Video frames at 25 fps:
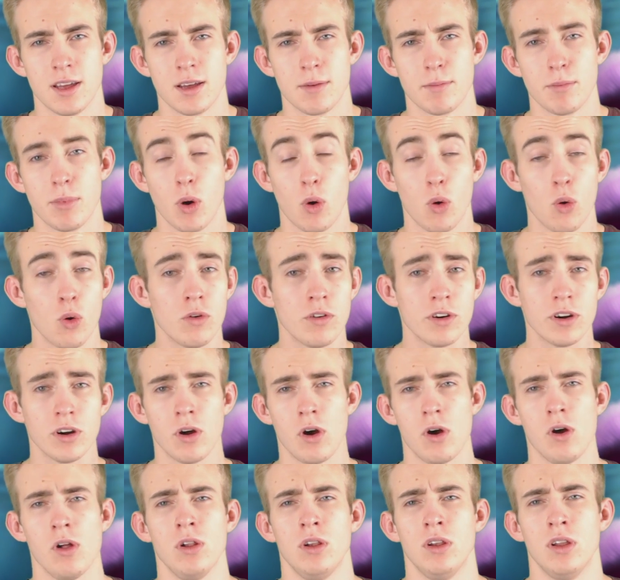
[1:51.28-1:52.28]
but
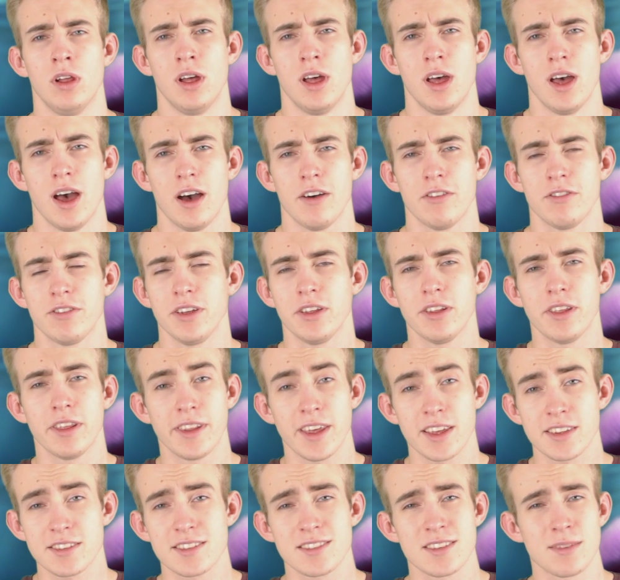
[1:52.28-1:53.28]
overall, I feel that
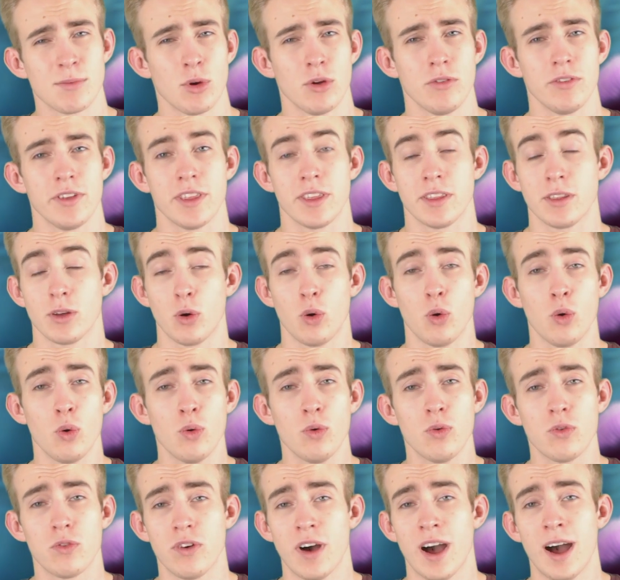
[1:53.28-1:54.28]
this is a movie that the whole
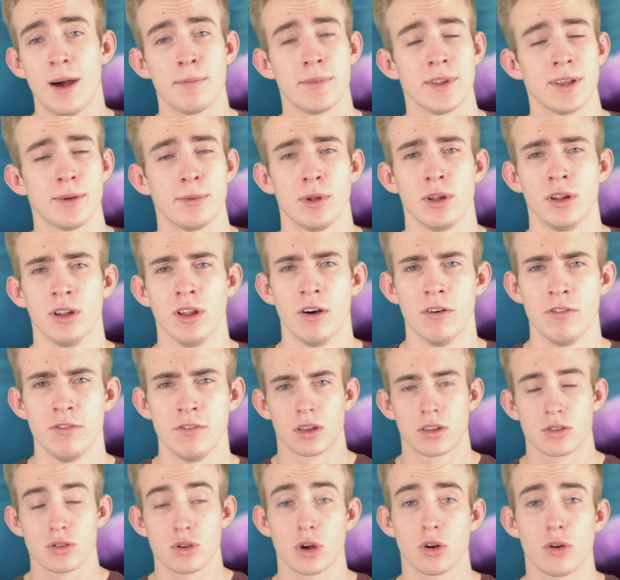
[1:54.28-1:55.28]
family will love.
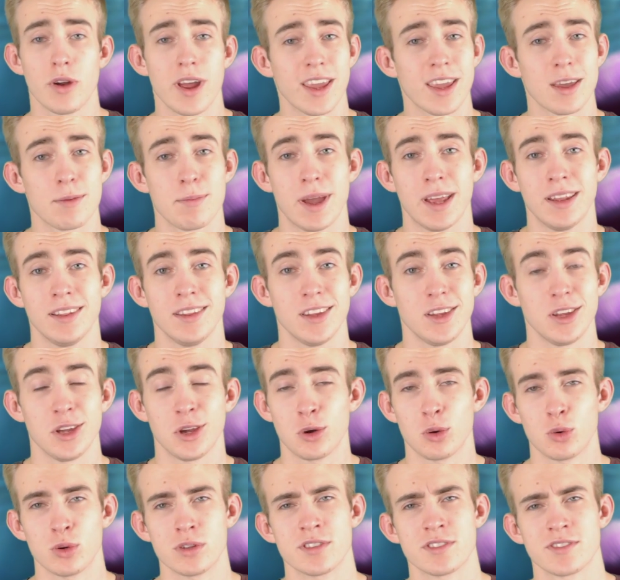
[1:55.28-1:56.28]
So I recommend that you
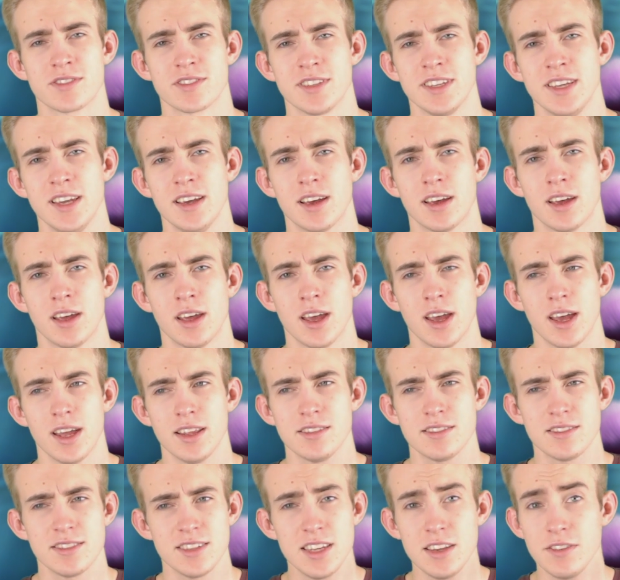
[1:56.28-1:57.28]
go and see it and
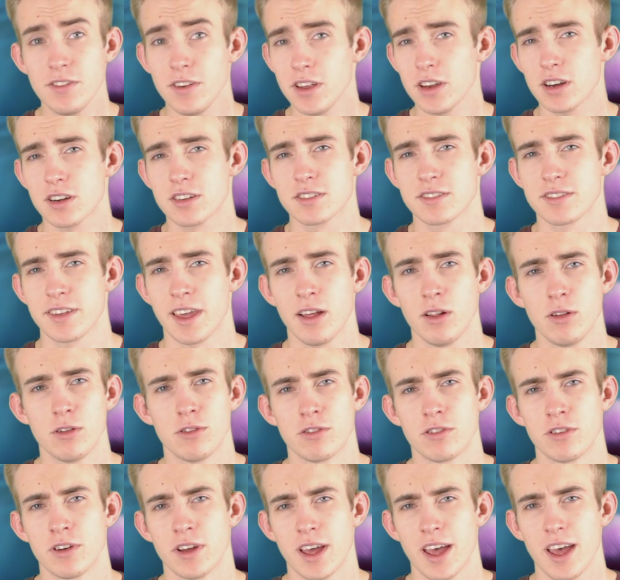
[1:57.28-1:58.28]
see for
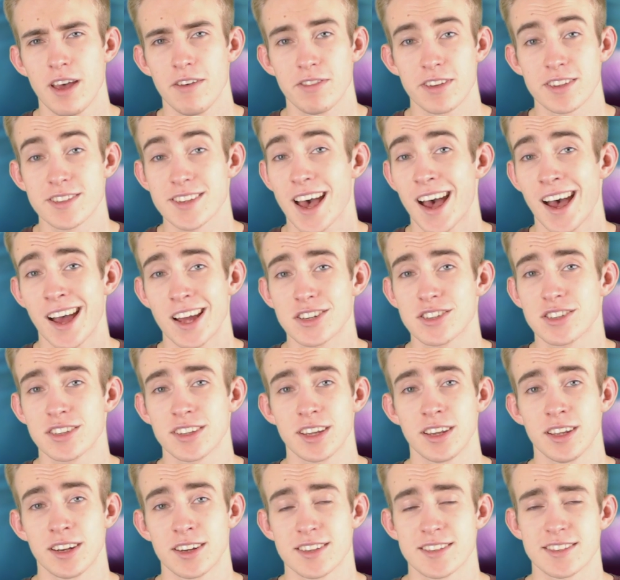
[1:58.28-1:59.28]
yourself if it's actually
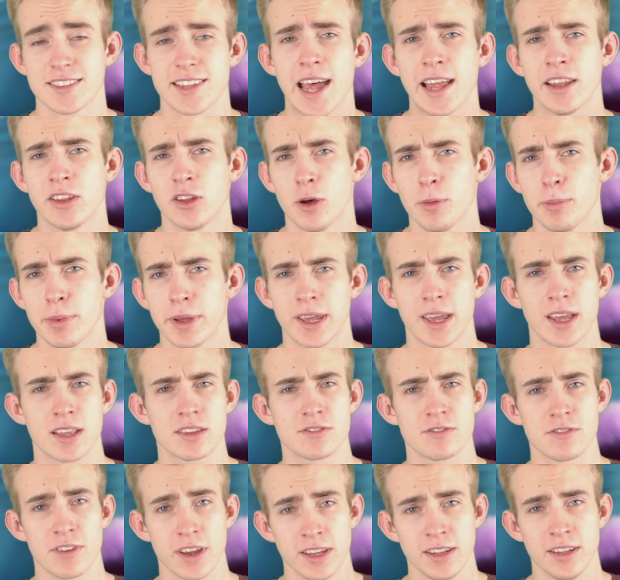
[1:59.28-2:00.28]
going to stand up against
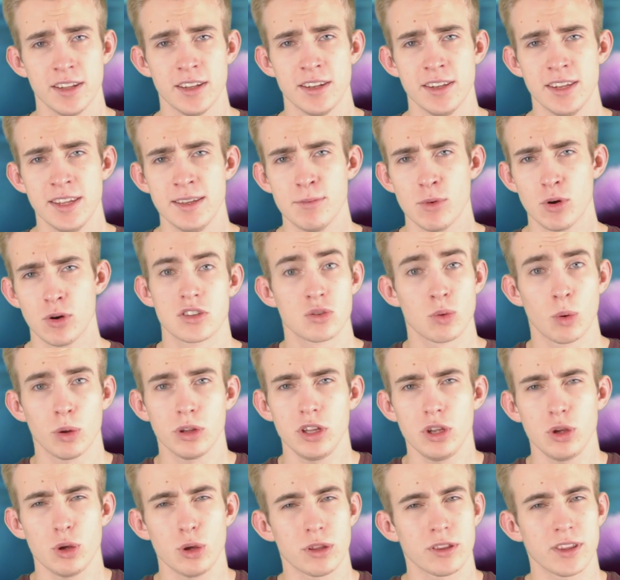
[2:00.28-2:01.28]
Finding Nemo. So what do
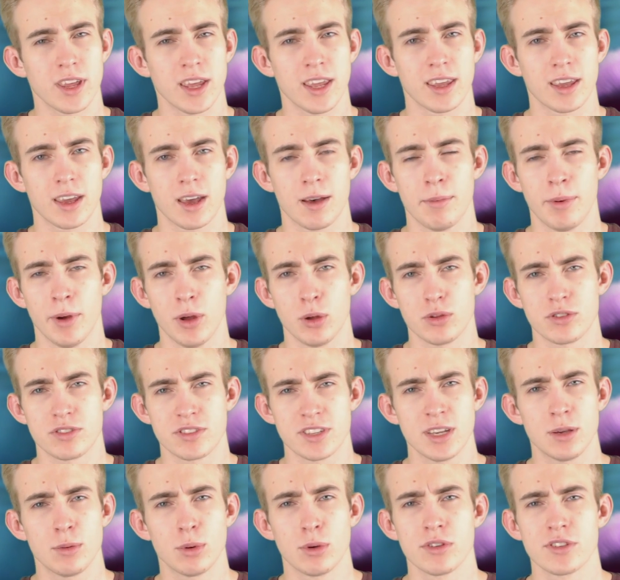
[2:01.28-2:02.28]
you think about
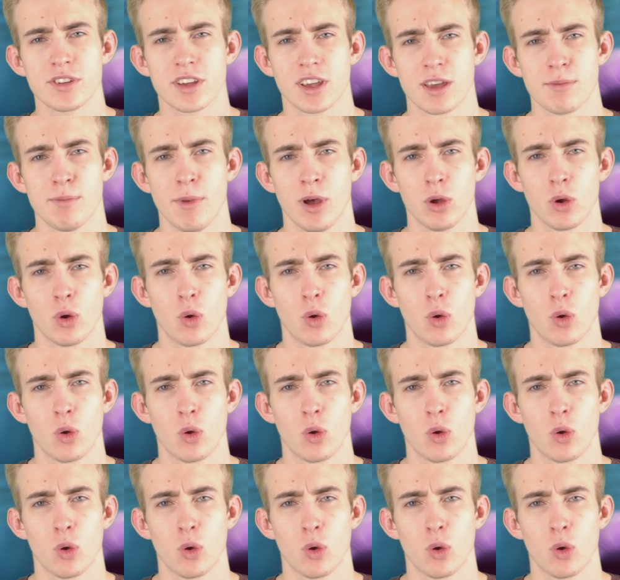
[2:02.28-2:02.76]
sequels that come out